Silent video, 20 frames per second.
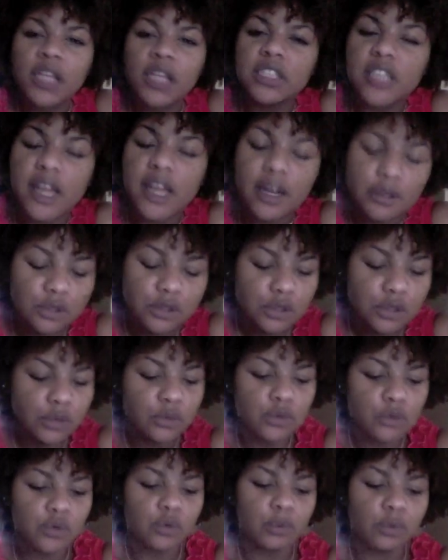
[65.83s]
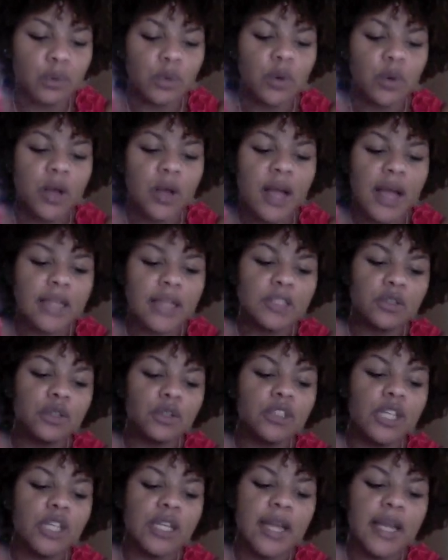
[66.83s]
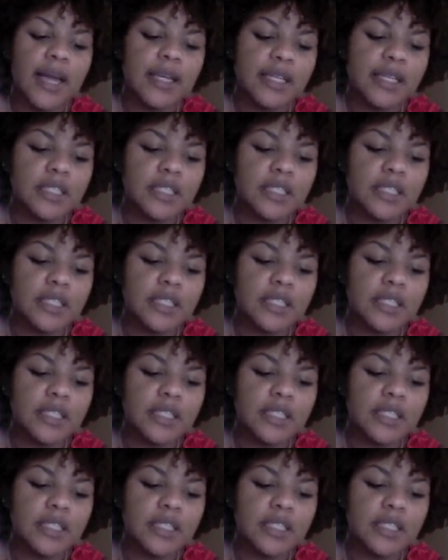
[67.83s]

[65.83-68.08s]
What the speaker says: Shout out to you too, boo. I told y'all I